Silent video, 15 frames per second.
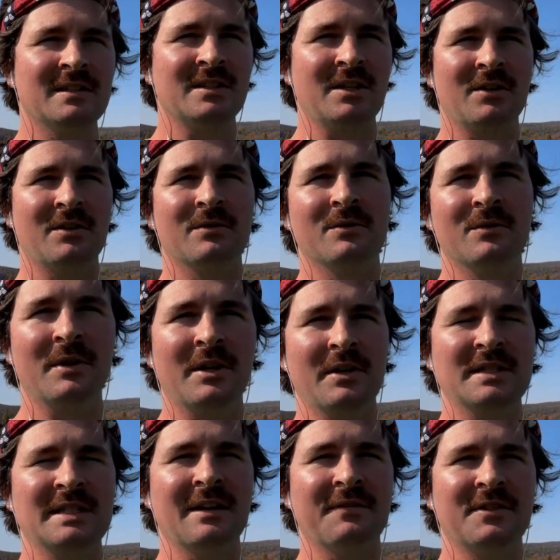So we
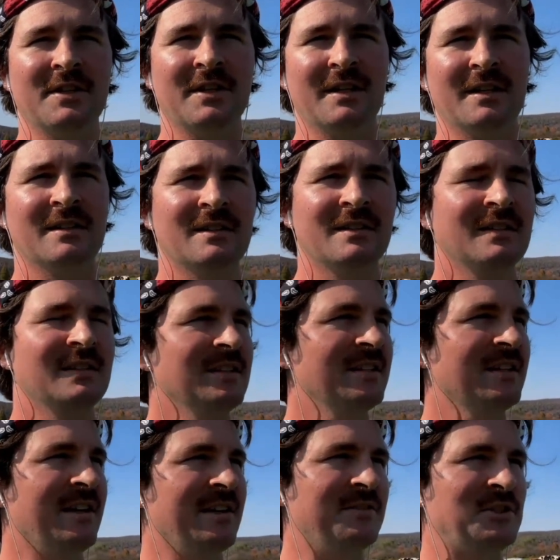always have to
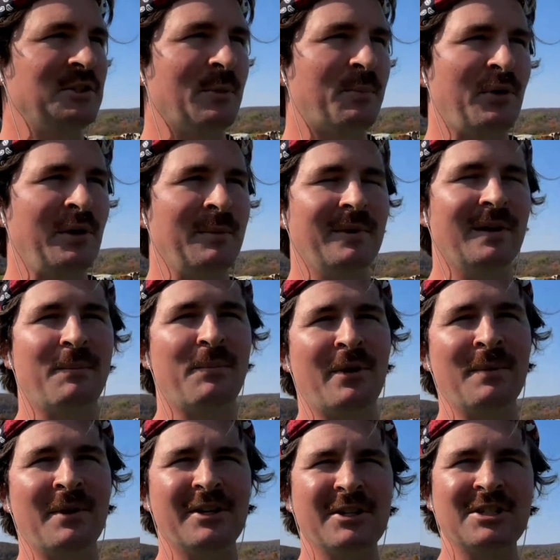kind of do a
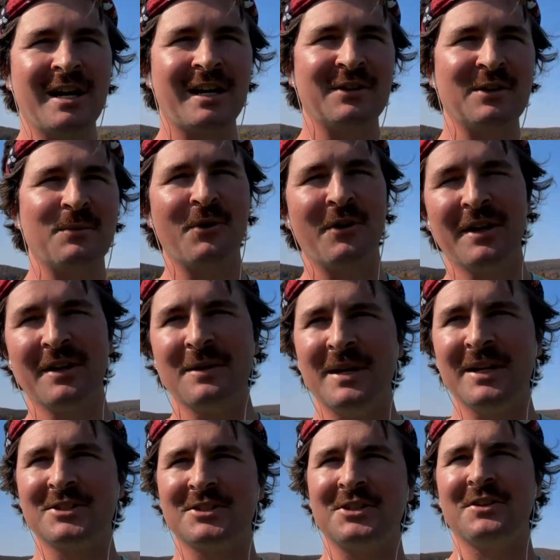perimeter check in the morning to make
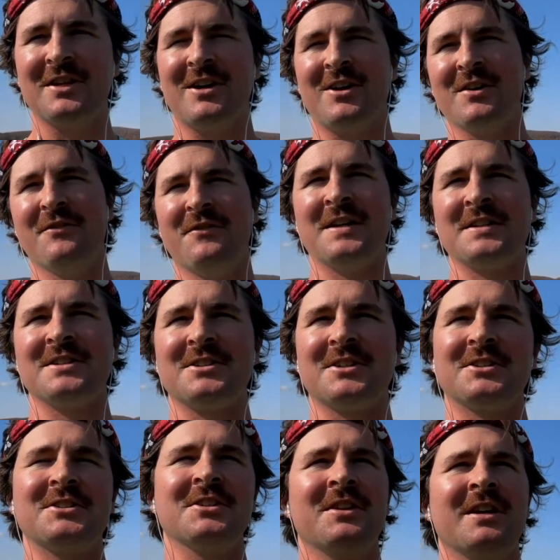sure that all the fences are
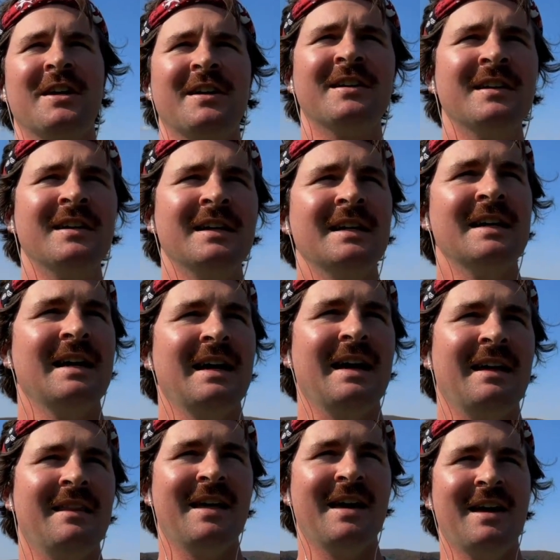still there.
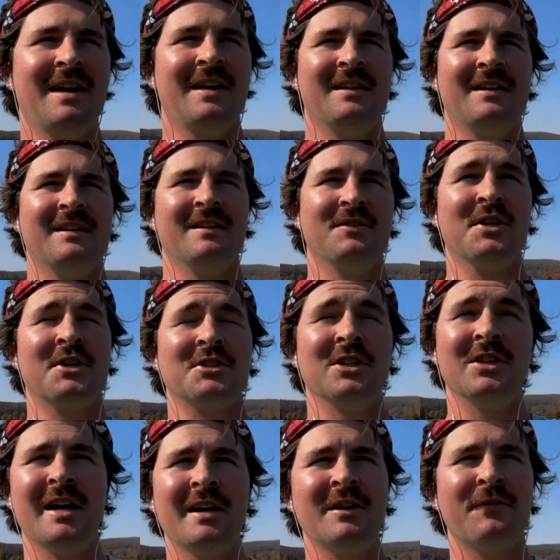And then there's a
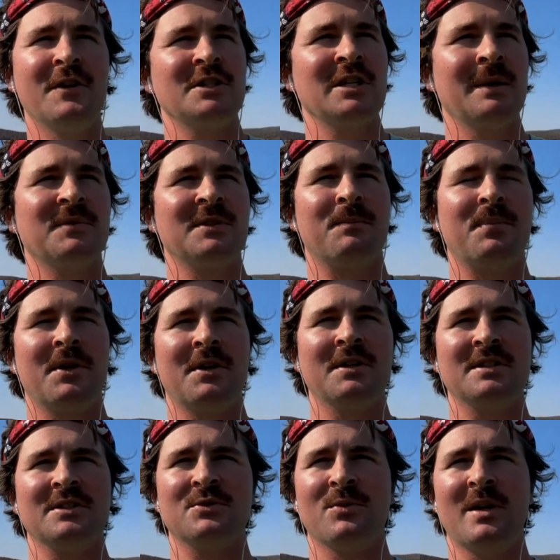lot of different types of
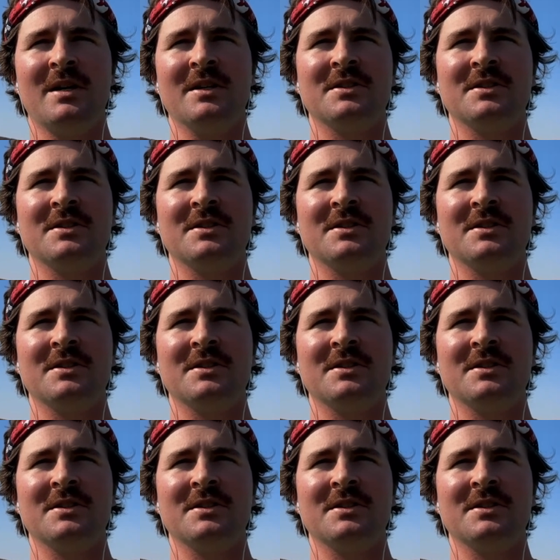birds as well.